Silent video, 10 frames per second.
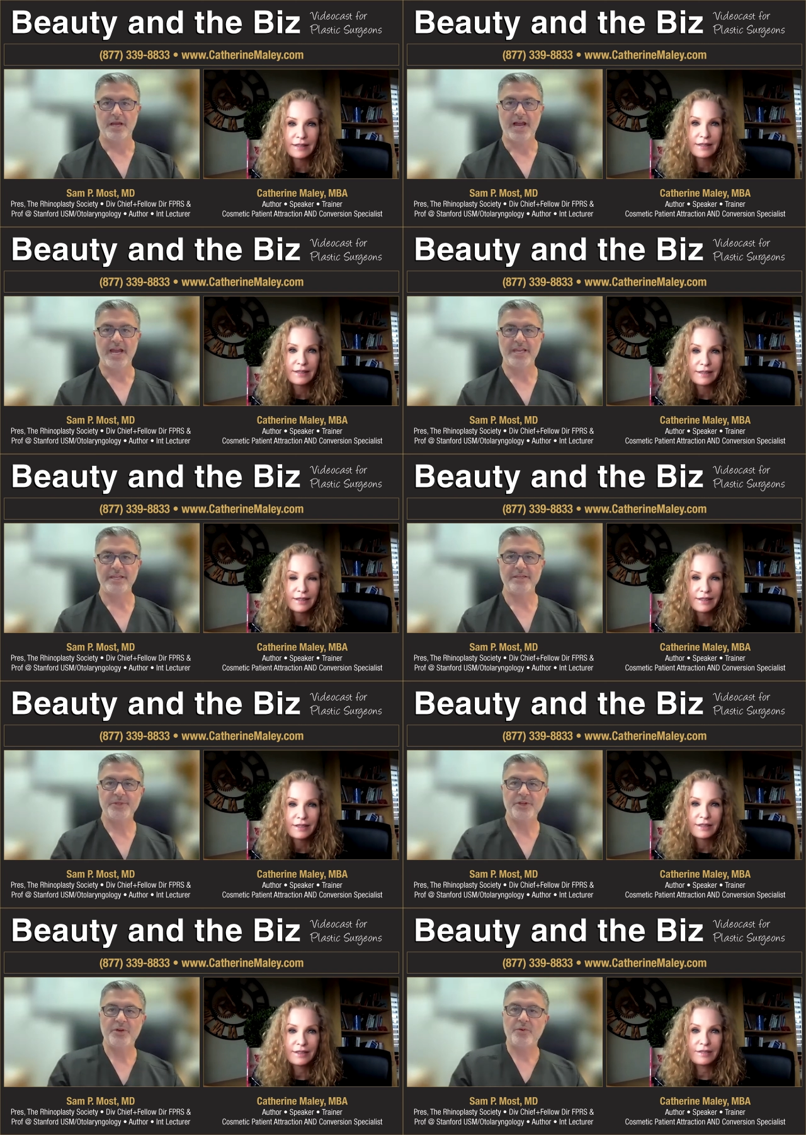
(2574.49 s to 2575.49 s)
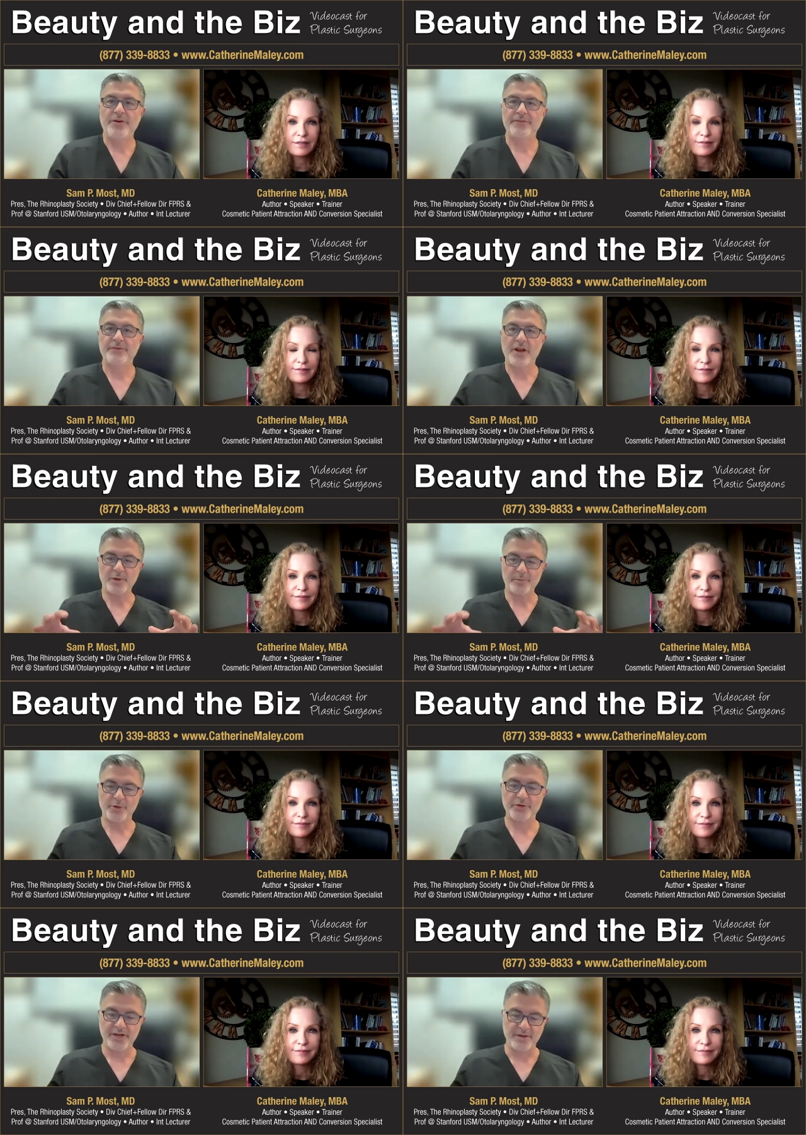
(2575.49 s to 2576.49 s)
Speaker 1: I, you know, for our
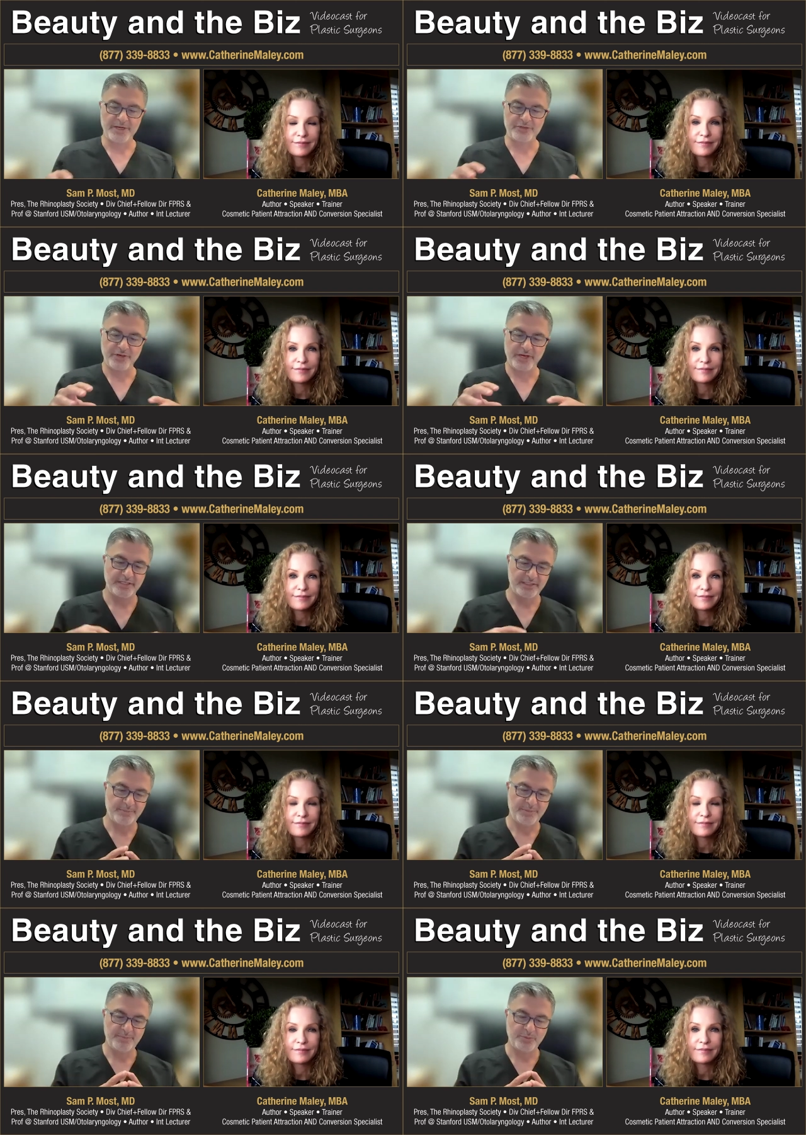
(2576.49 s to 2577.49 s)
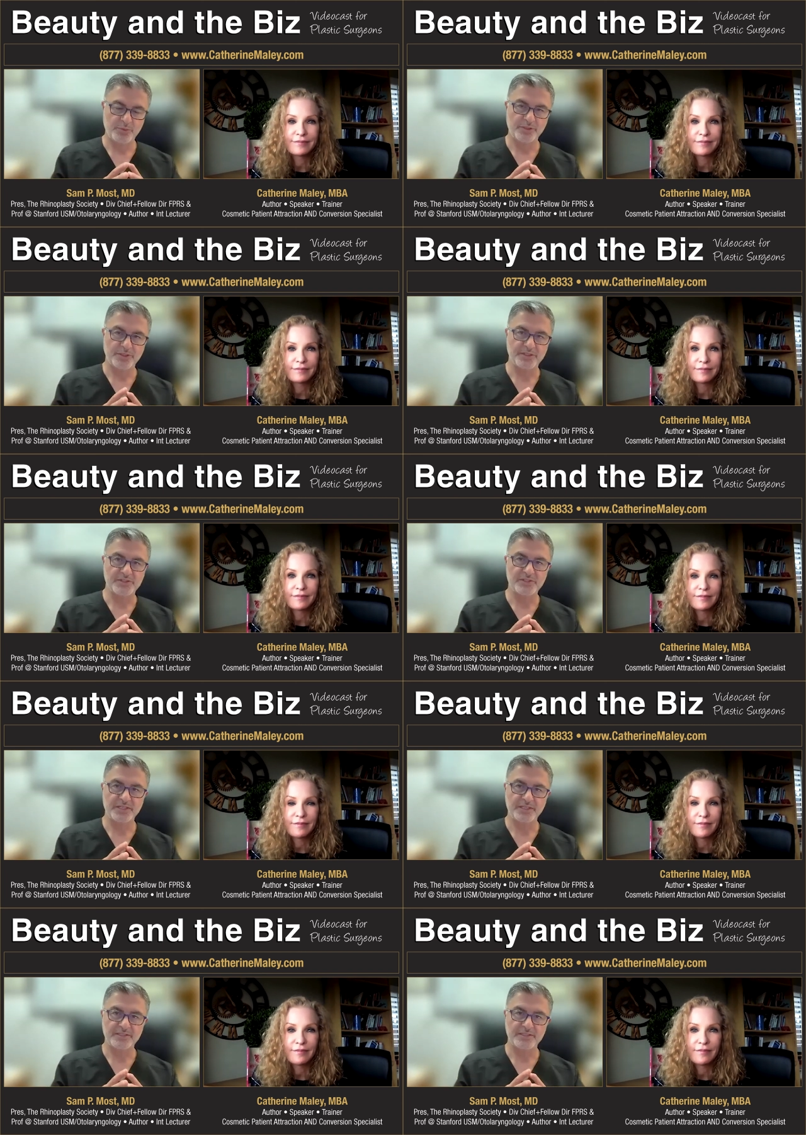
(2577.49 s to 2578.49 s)
program, I try to get people who are going to
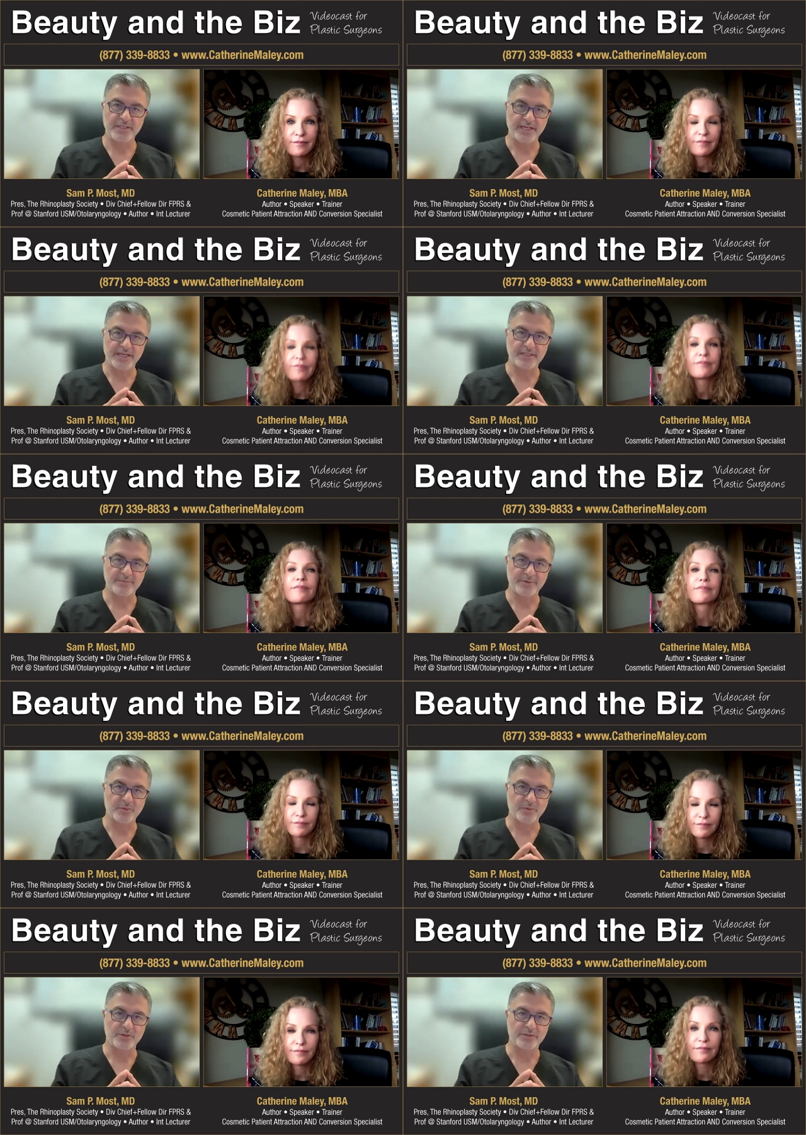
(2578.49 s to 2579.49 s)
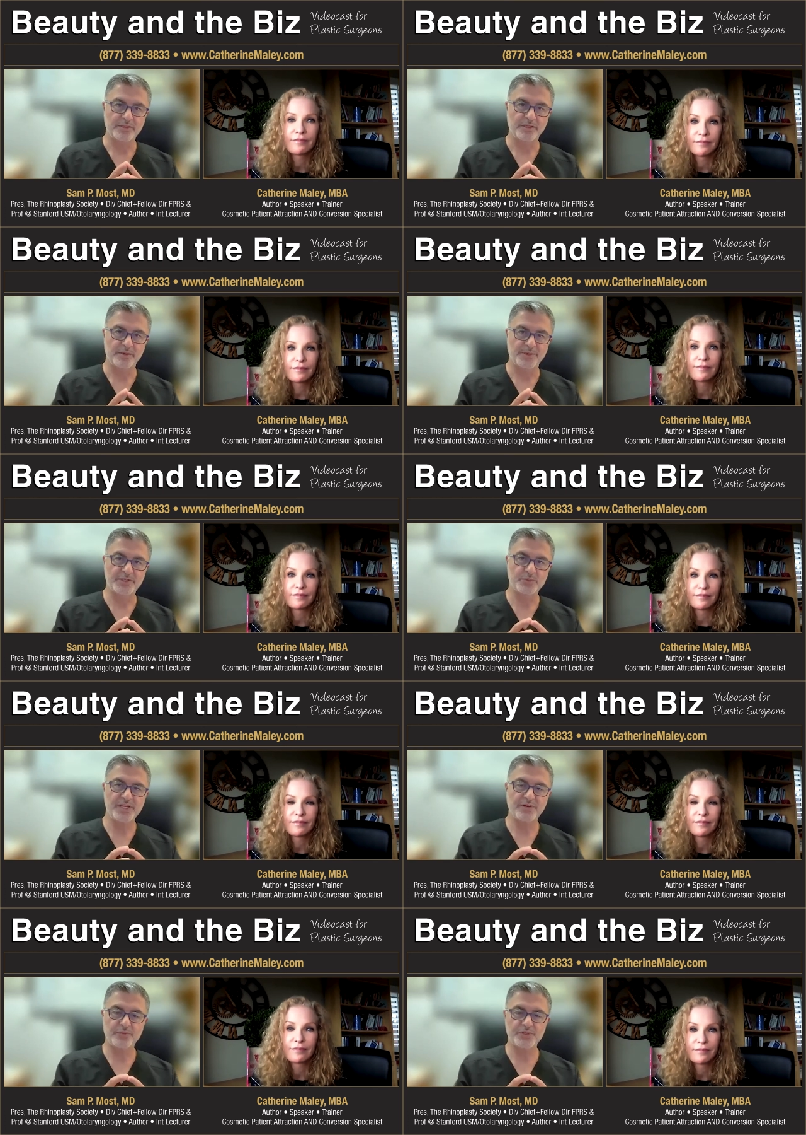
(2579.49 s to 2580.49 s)
stick into the academic world uh, because
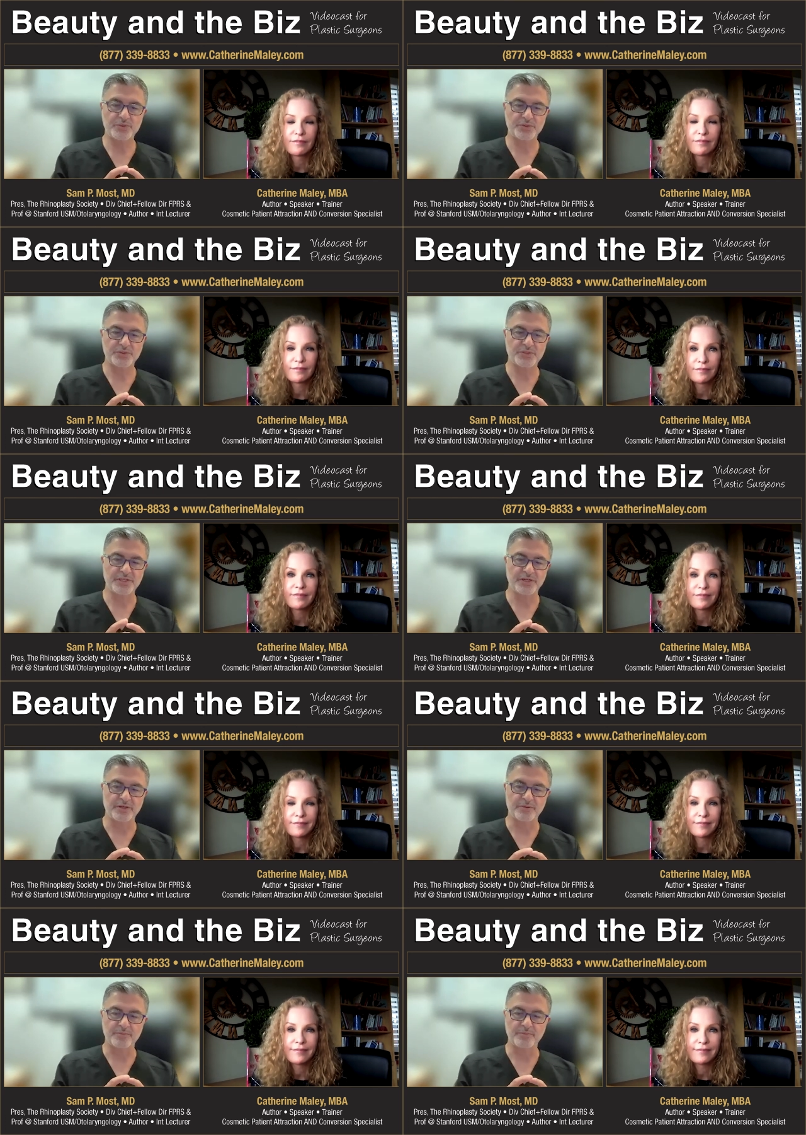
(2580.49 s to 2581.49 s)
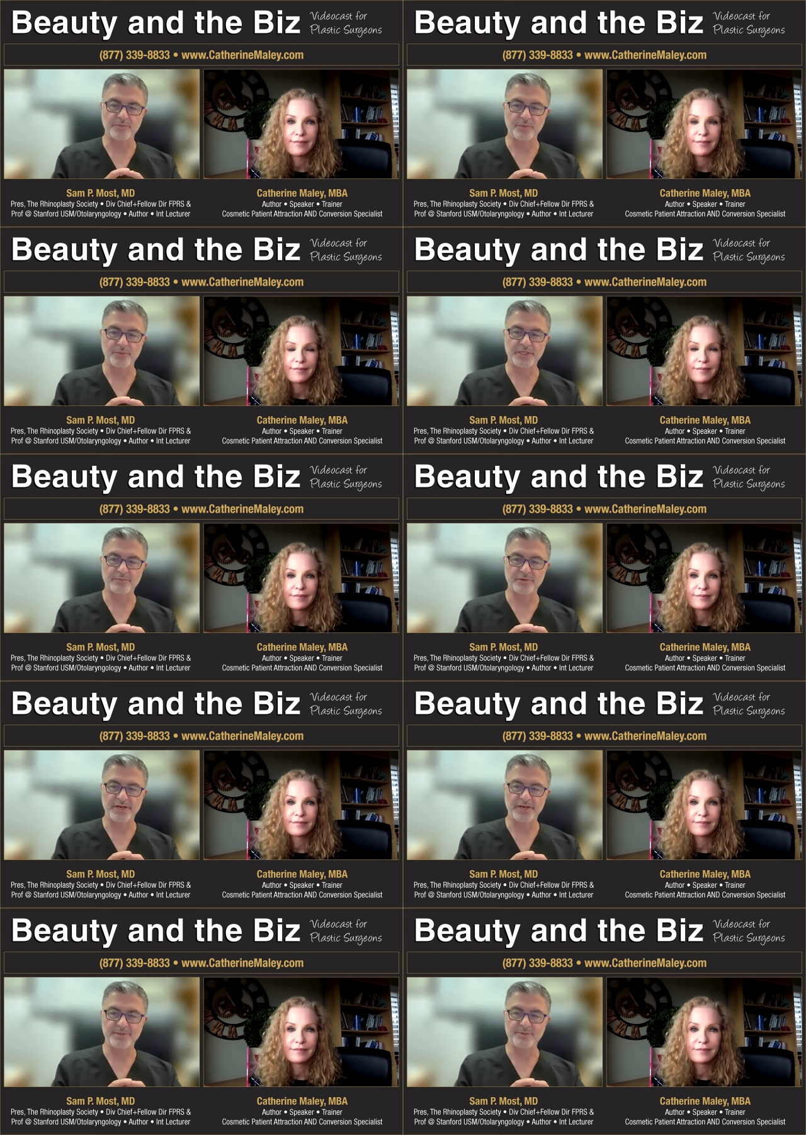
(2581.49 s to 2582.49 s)
we have resources here that we can
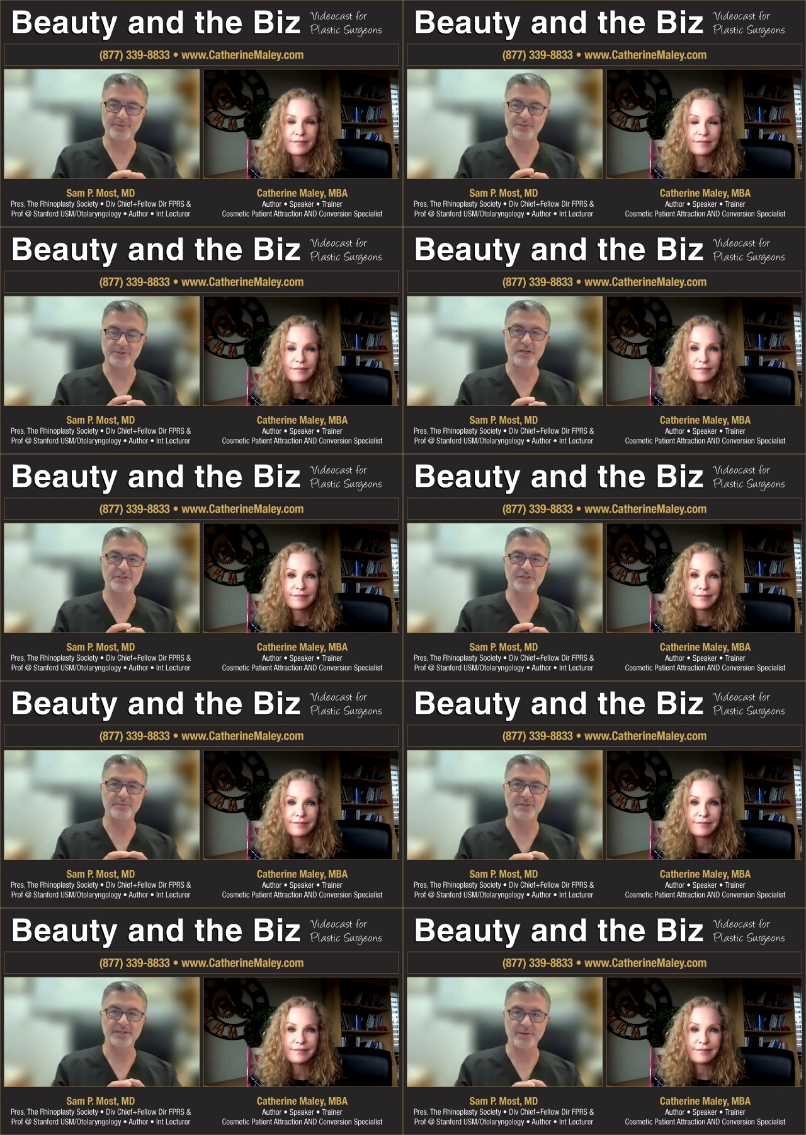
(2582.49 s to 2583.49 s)
provide people to launch them in that